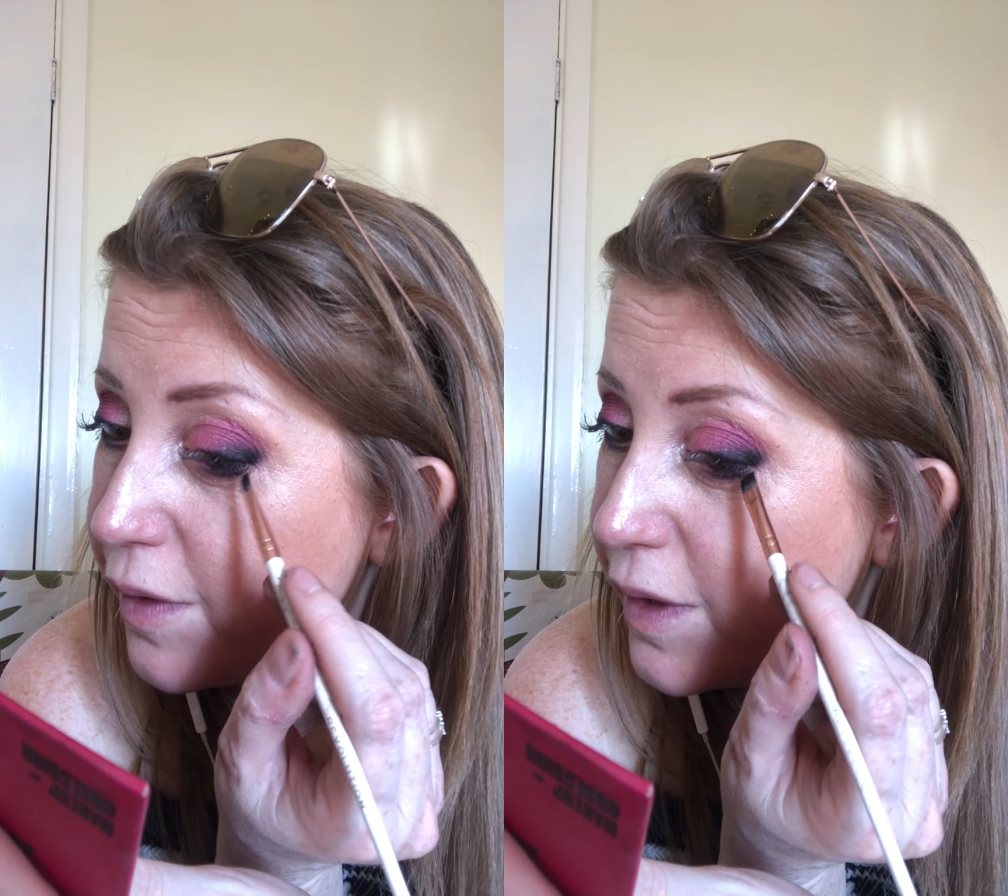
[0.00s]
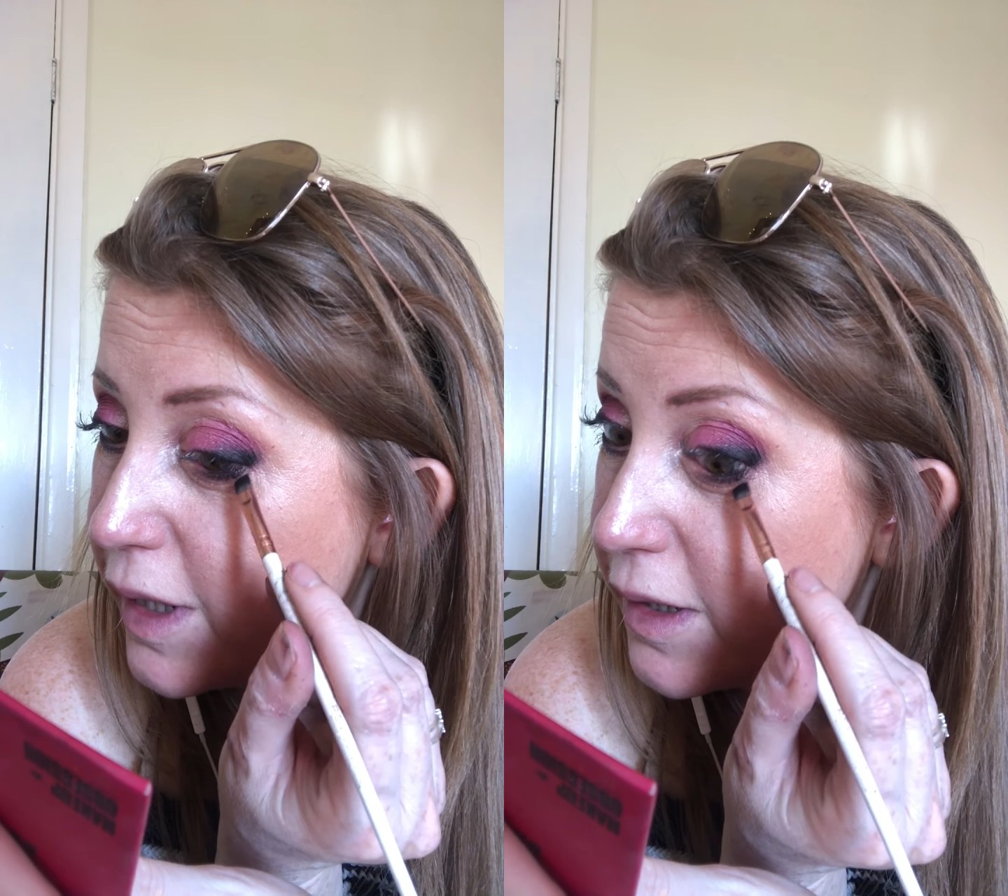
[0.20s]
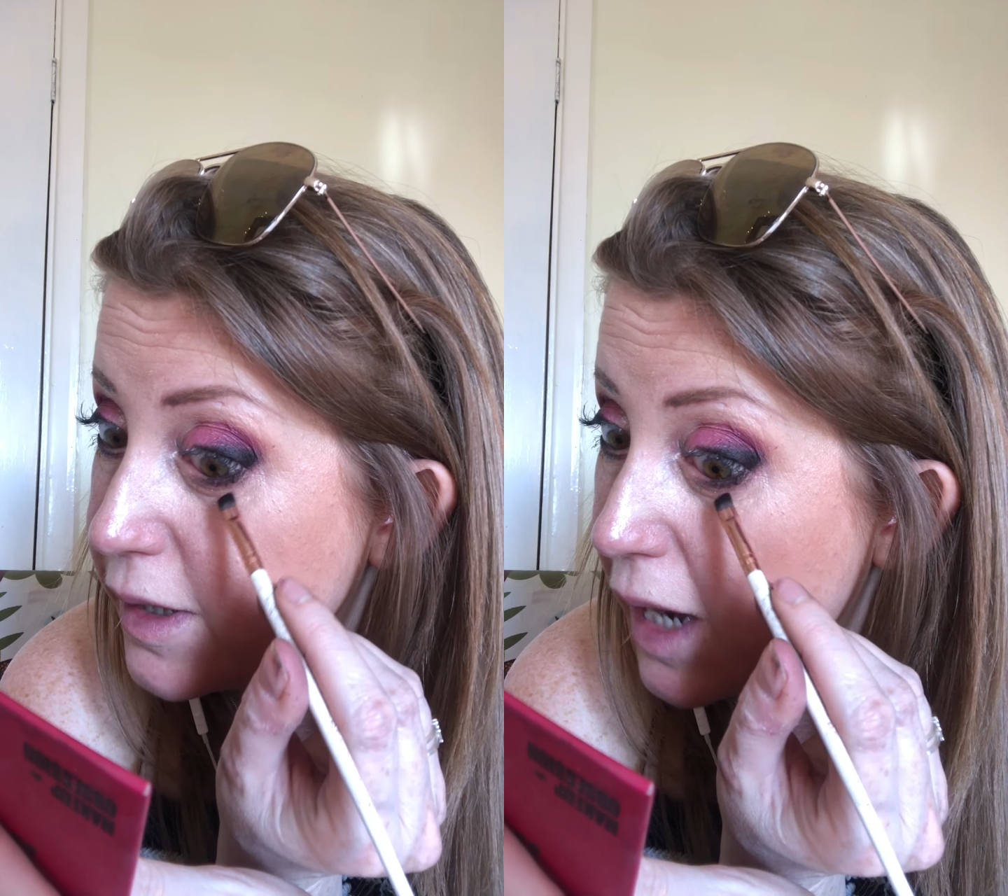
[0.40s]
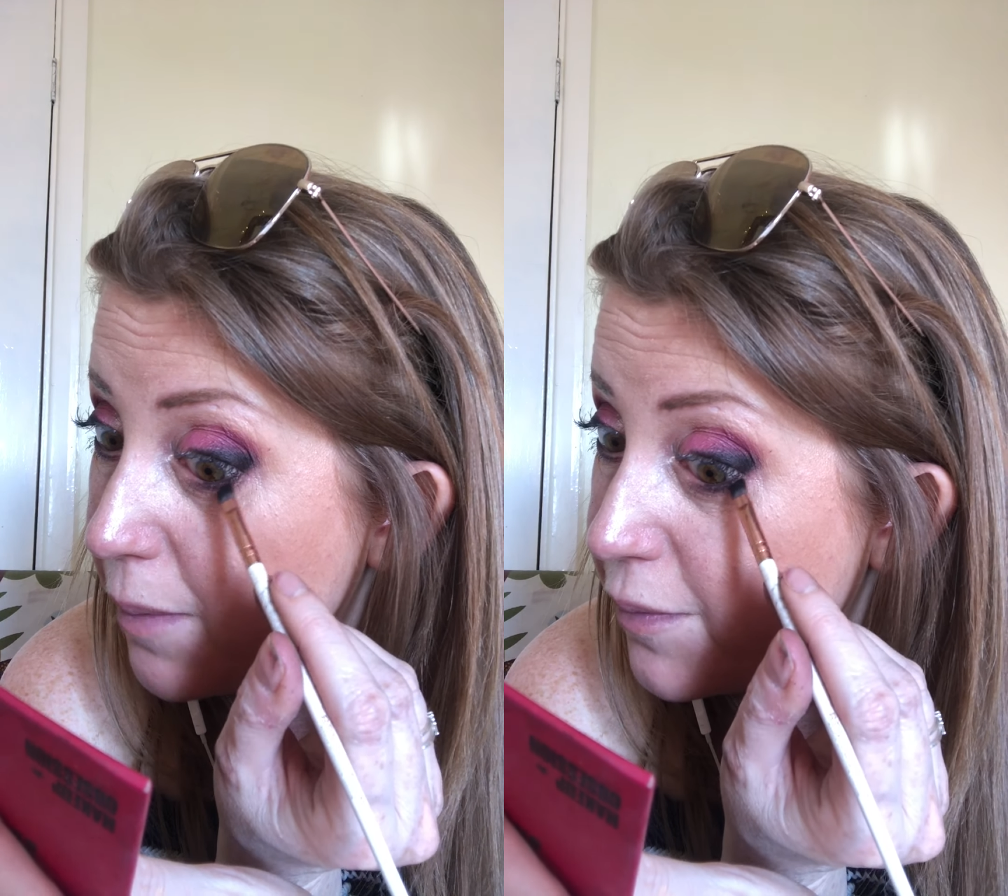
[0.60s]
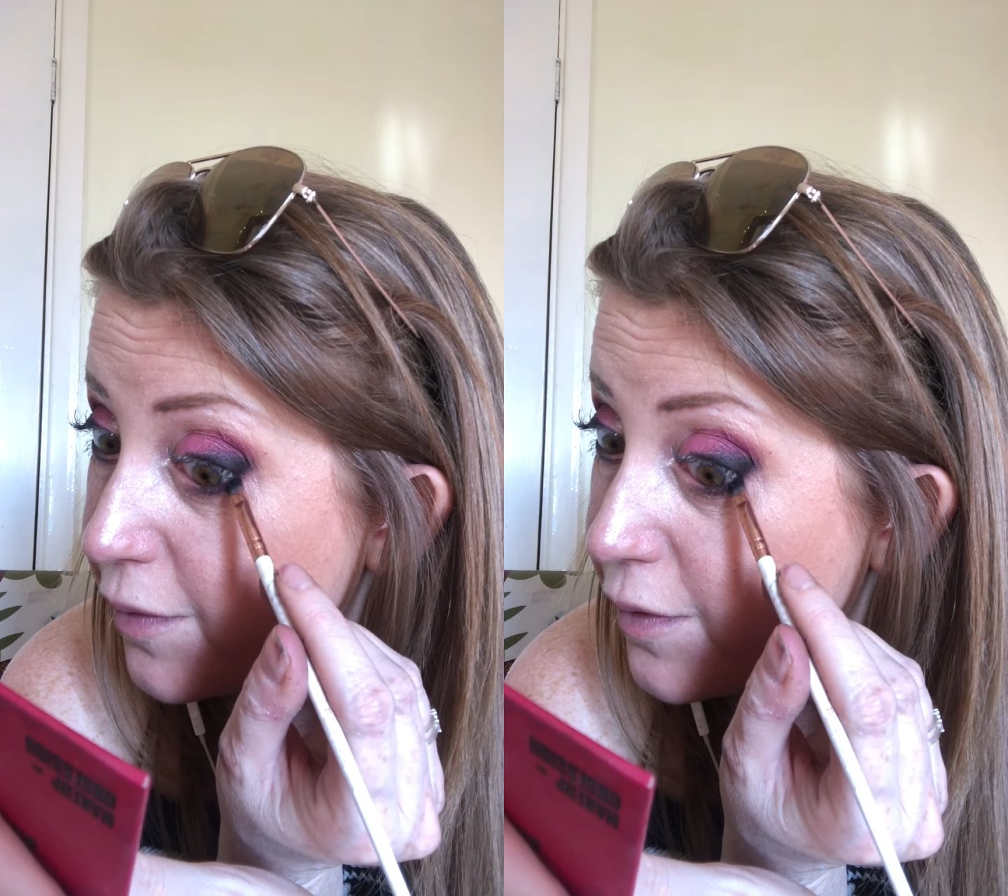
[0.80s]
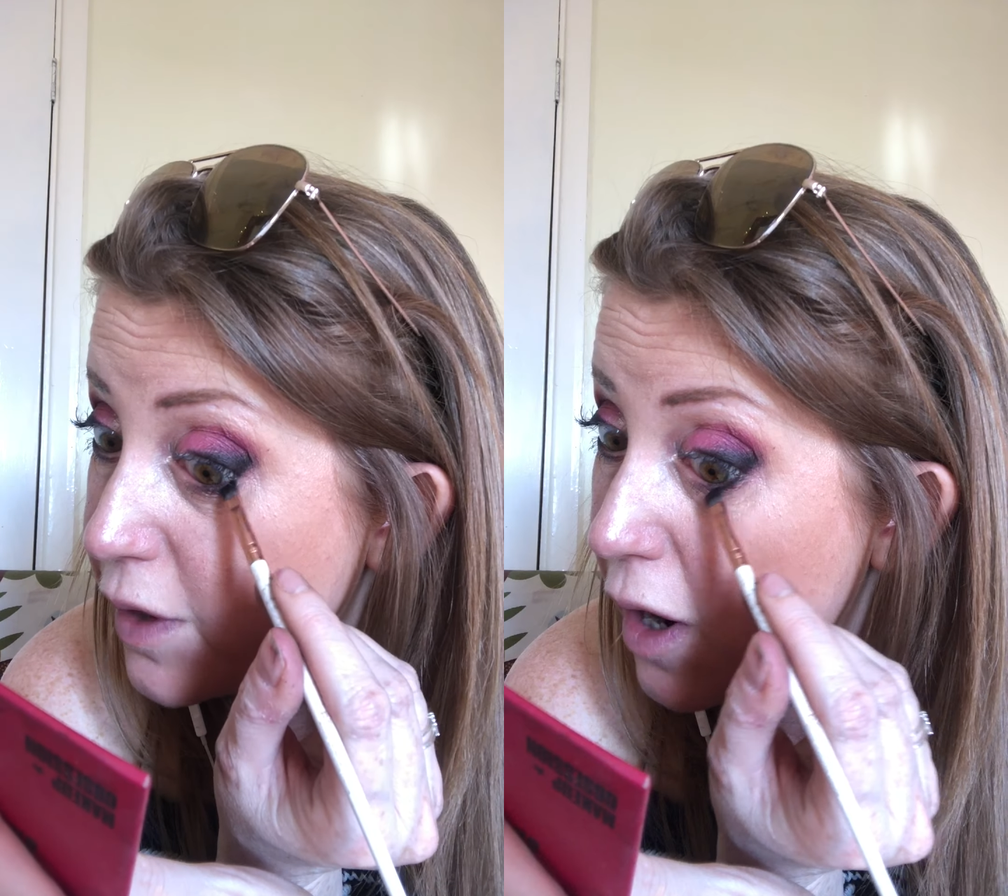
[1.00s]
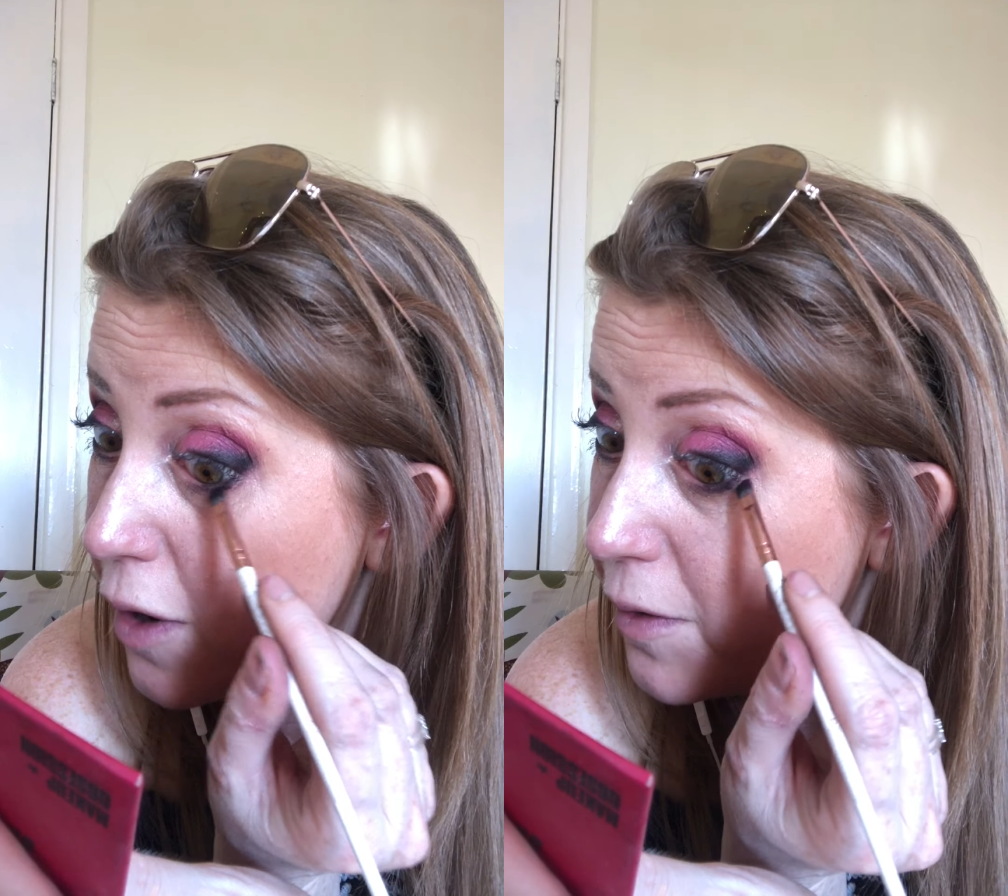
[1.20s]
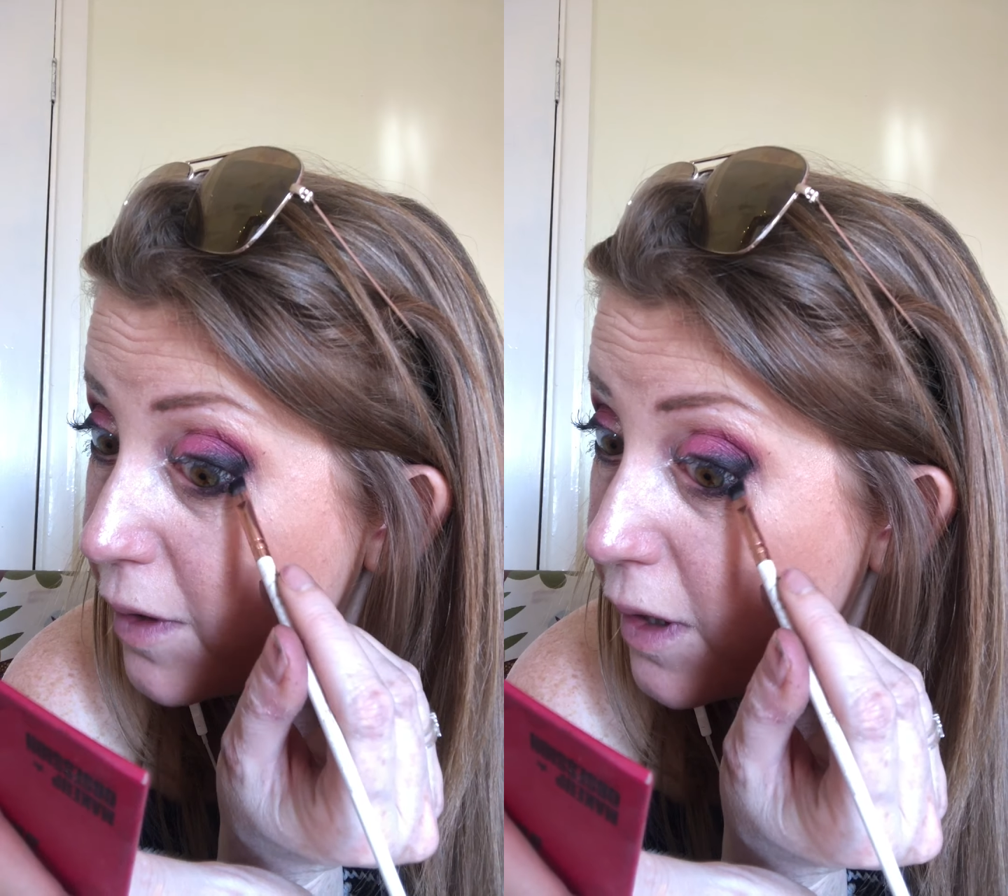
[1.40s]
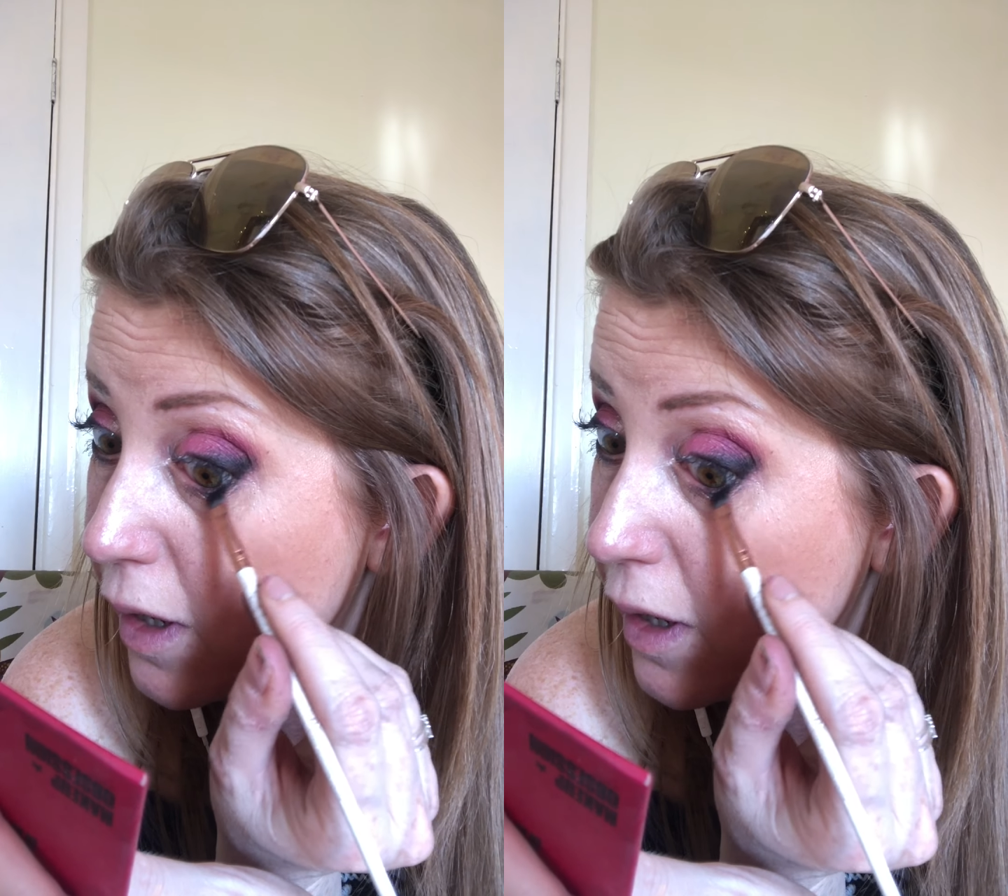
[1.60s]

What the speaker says: this depth of tone